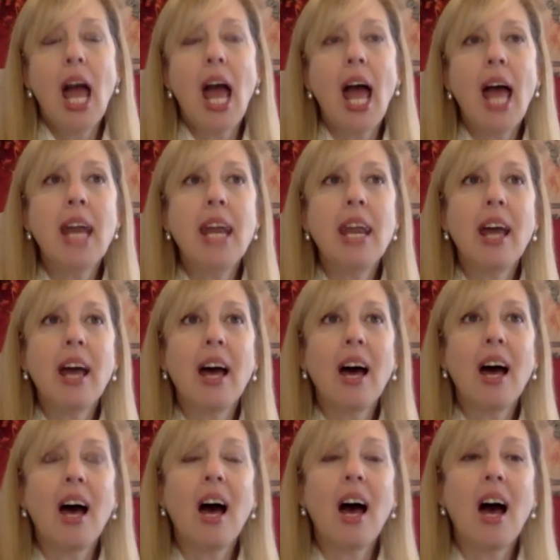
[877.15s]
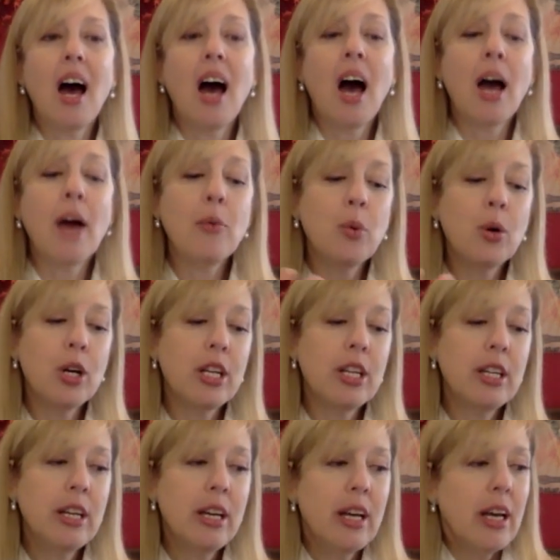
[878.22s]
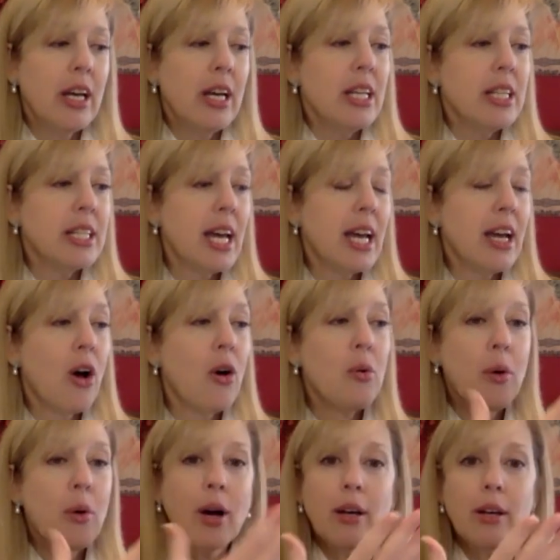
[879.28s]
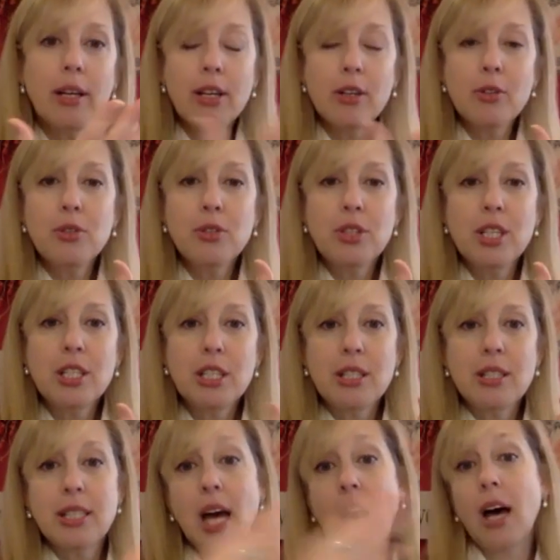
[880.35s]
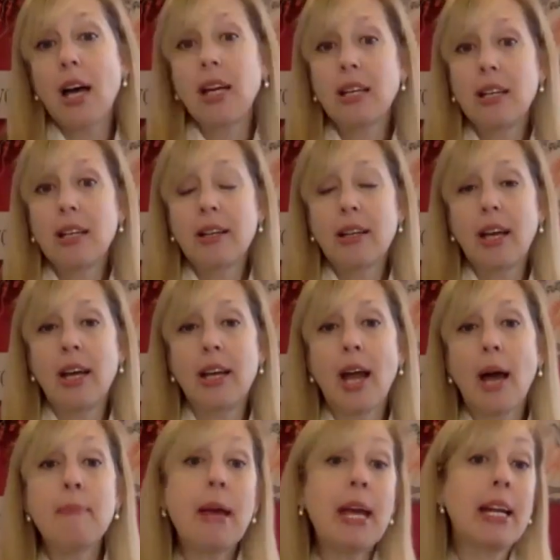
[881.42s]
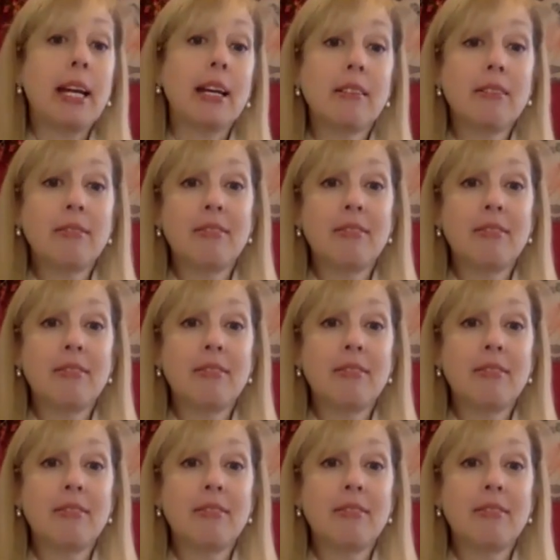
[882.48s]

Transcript: and I would say, oh, here's this sign and I made it.